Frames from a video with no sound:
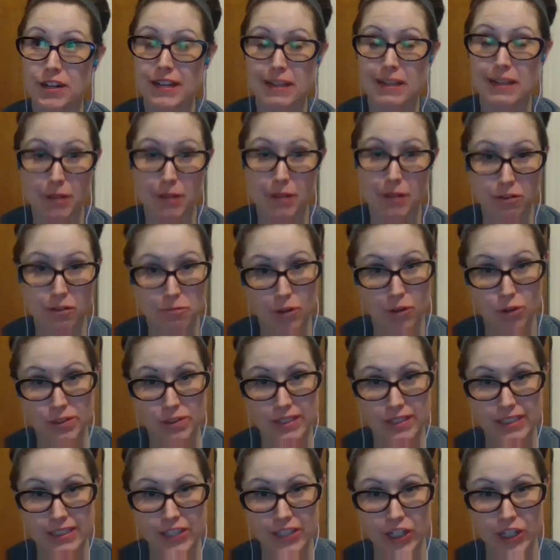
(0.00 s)
about
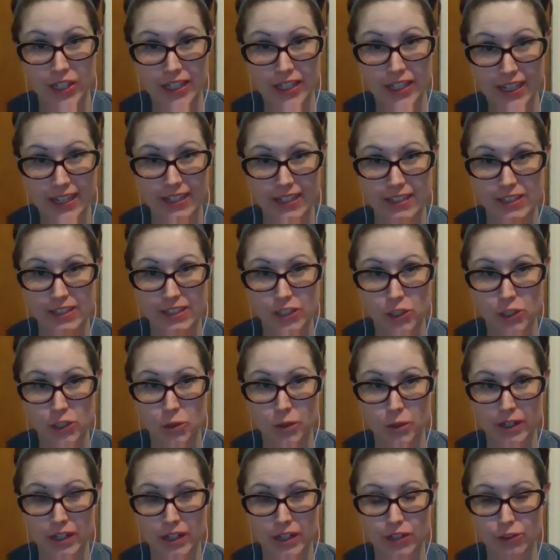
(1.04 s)
most is our kids
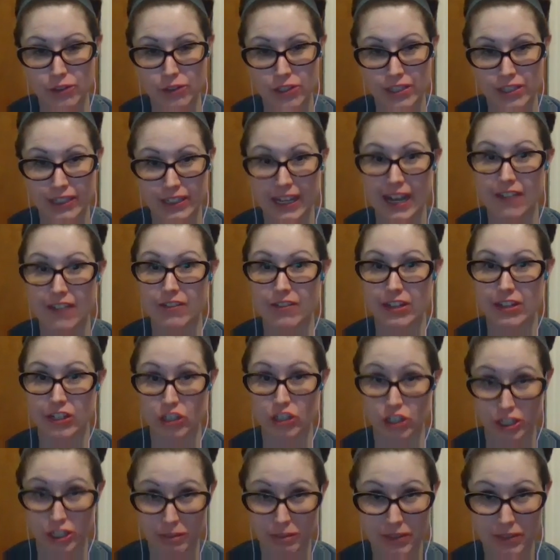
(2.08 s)
who are used to having
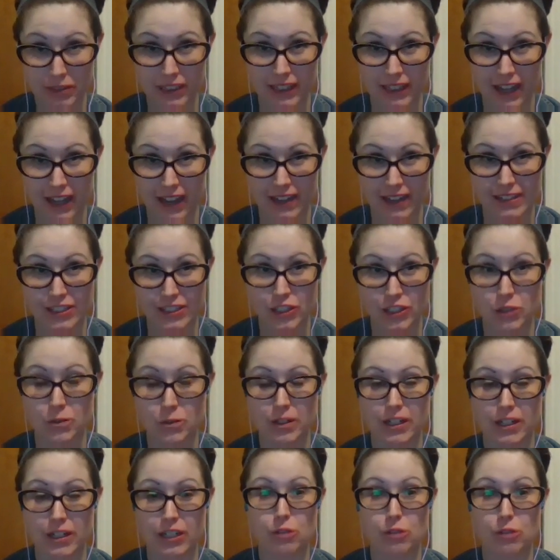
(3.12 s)
gym class, who
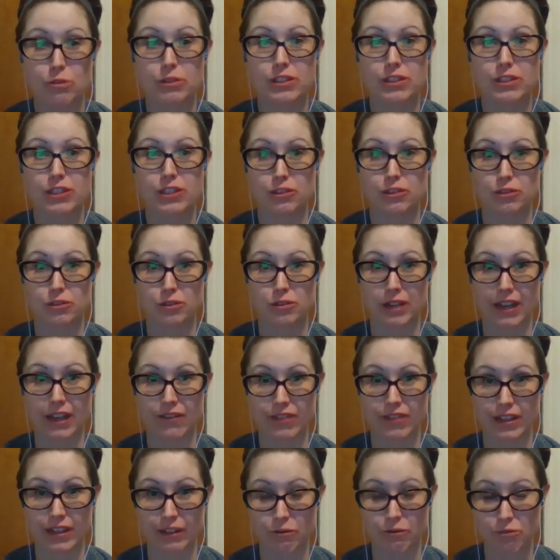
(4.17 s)
are used to
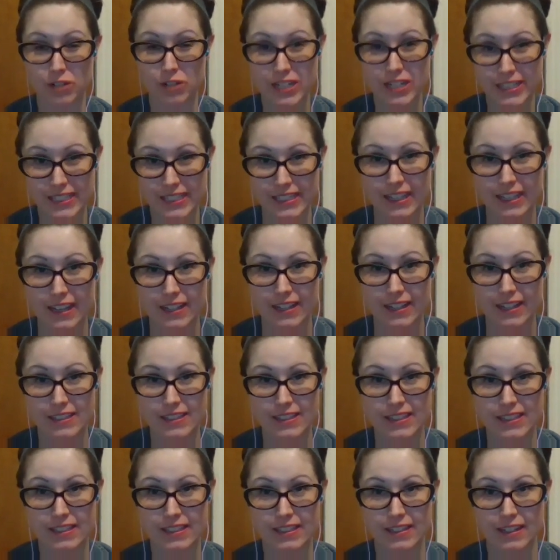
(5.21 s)
having
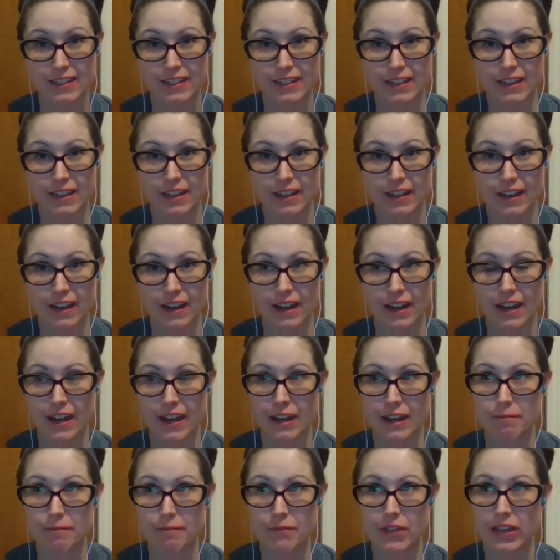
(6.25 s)
recess,
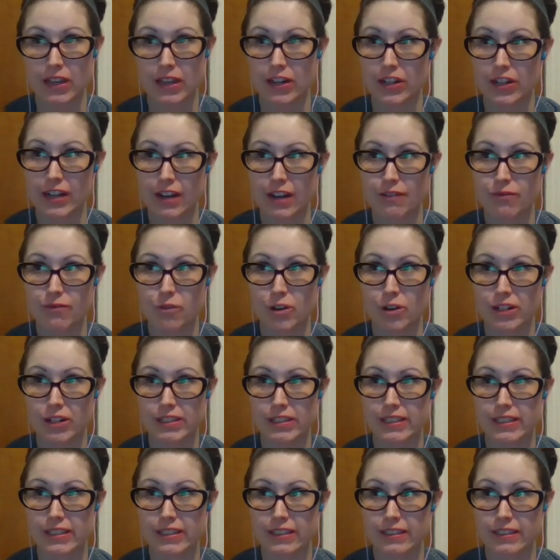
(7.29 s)
that are now
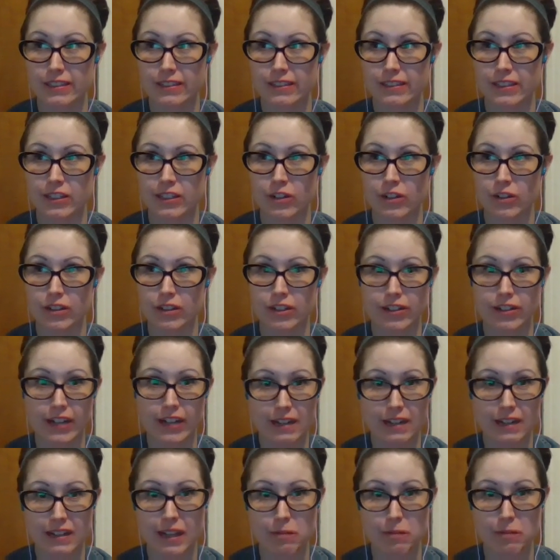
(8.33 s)
forced, they're
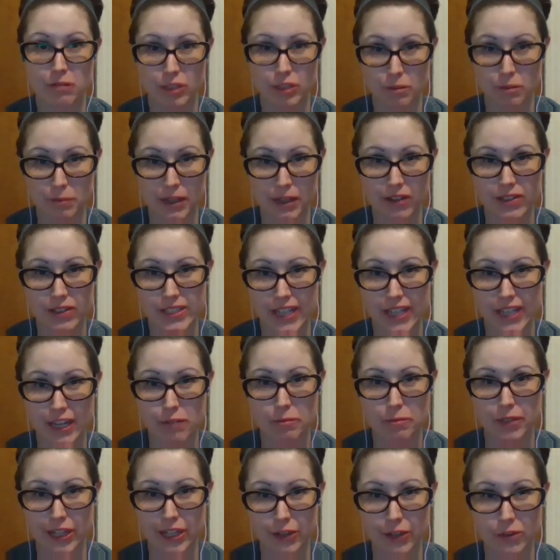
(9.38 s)
not able to be
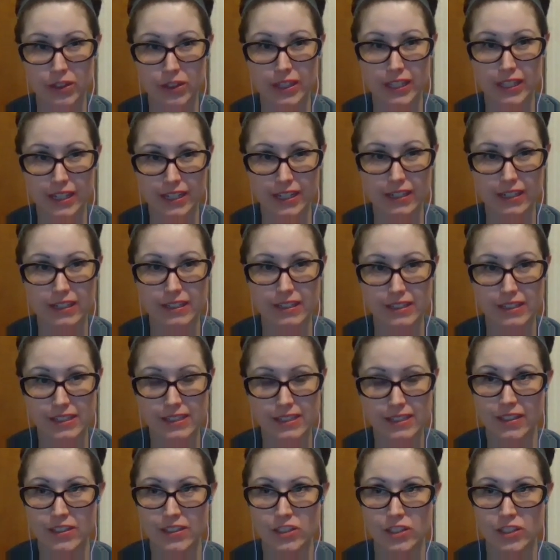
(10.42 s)
outside playing with
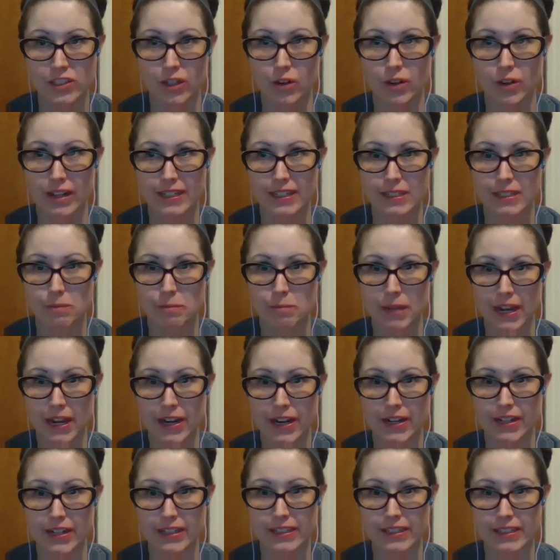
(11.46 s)
kids. So as
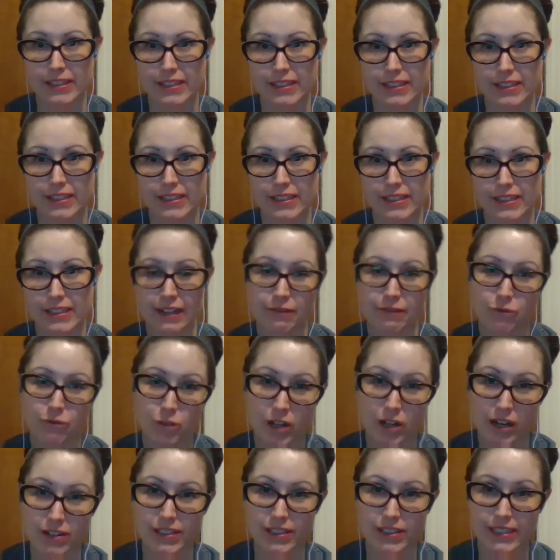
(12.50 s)
parents and
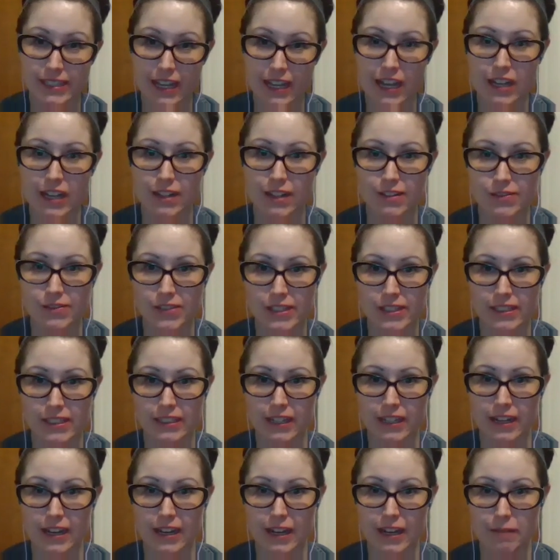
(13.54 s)
for ourselves,
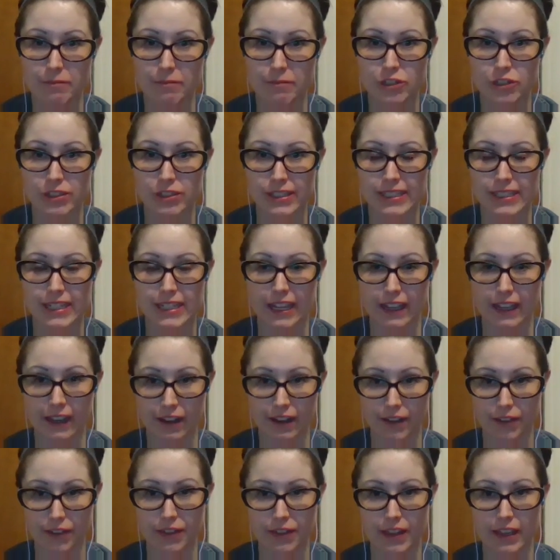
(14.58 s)
to stay
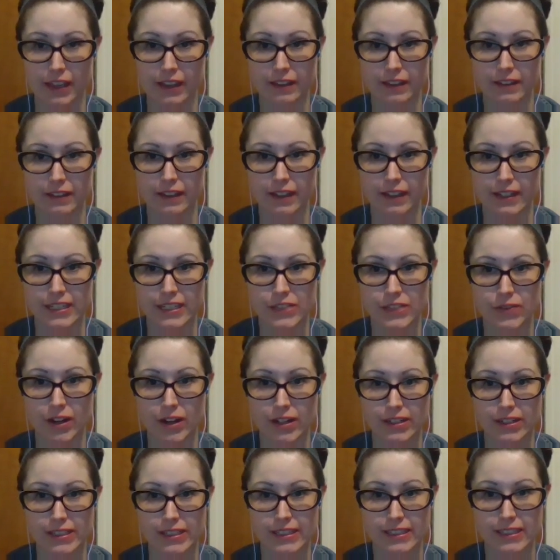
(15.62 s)
healthy as
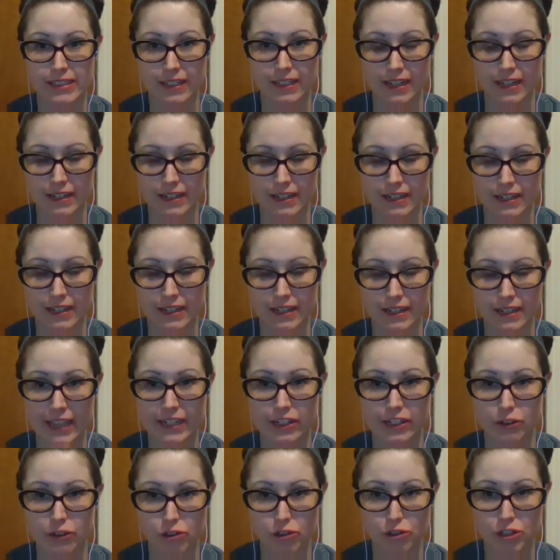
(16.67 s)
far as diet
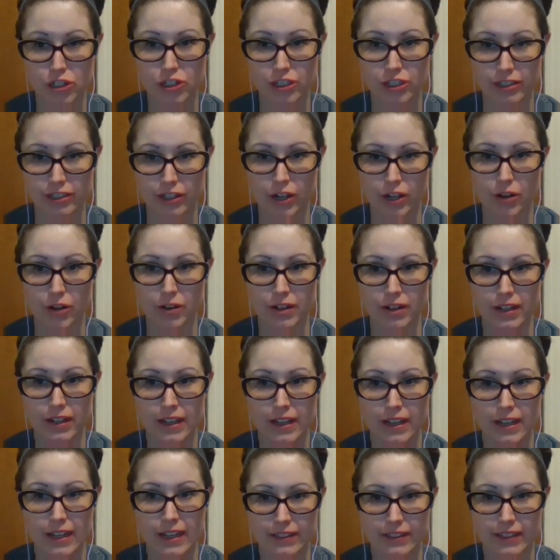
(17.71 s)
and nutrition go,
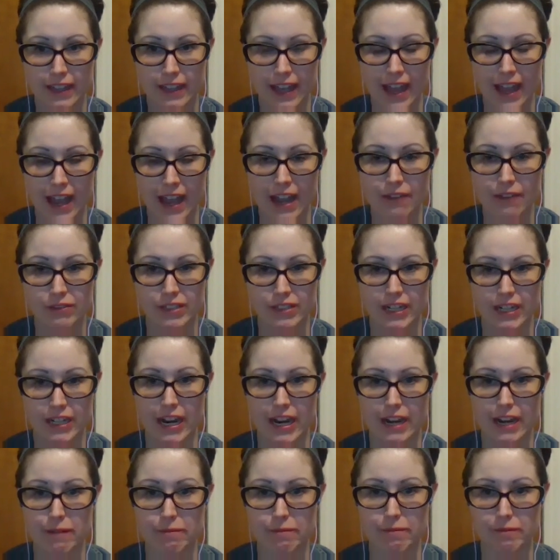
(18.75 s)
have
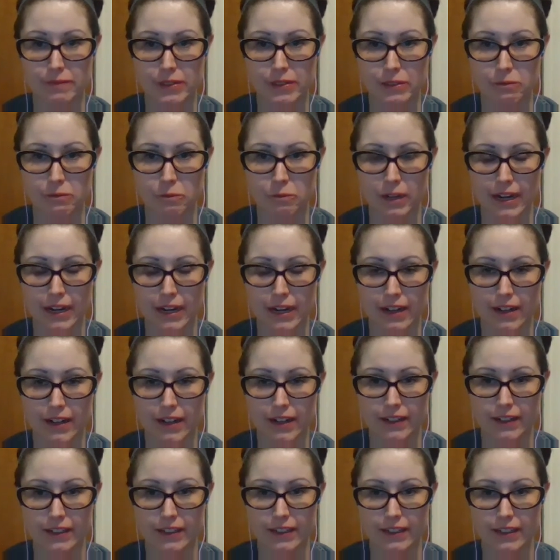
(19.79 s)
times
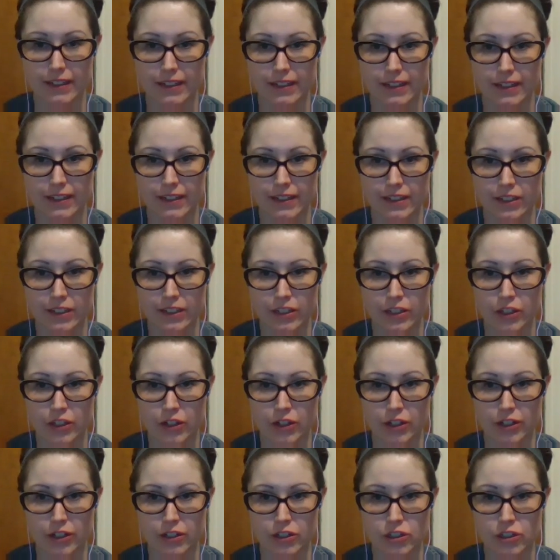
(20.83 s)
where
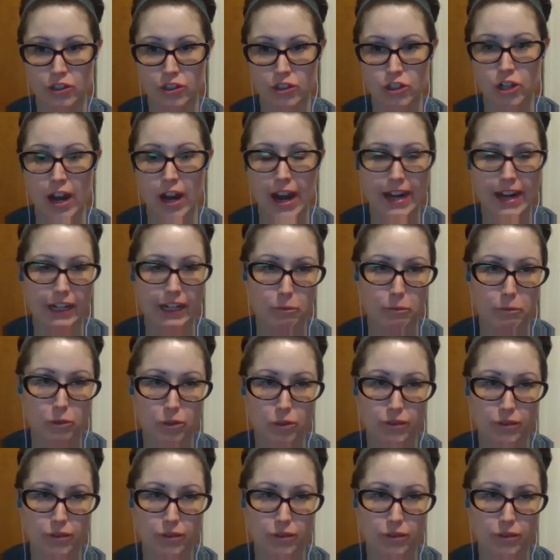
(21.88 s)
you're trying to move,